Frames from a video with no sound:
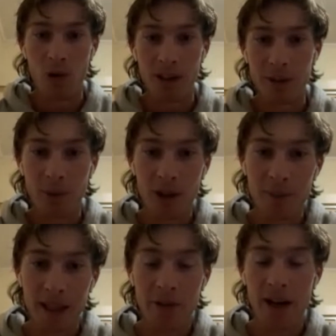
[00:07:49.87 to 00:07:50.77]
I suppose,
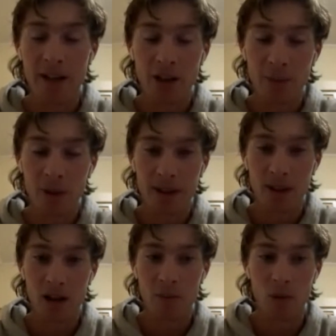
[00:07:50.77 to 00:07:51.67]
being around those boys a
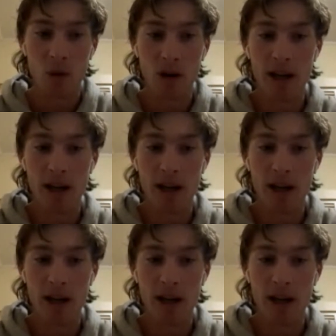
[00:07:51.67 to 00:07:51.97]
lot more.